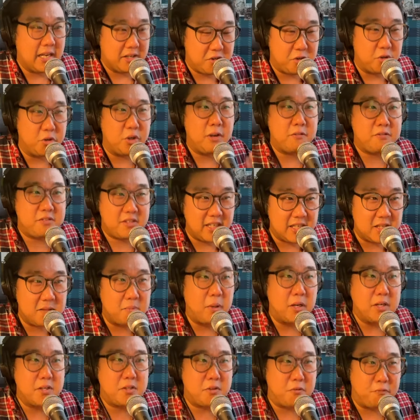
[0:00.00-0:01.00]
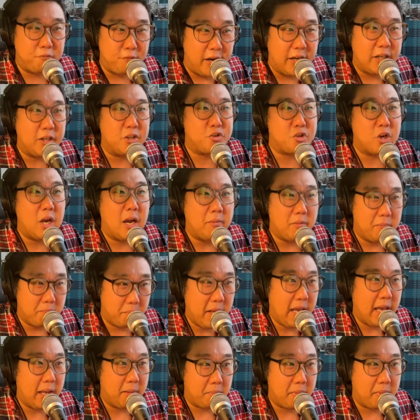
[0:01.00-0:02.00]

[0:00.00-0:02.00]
so you have 6 months to find a job and pay it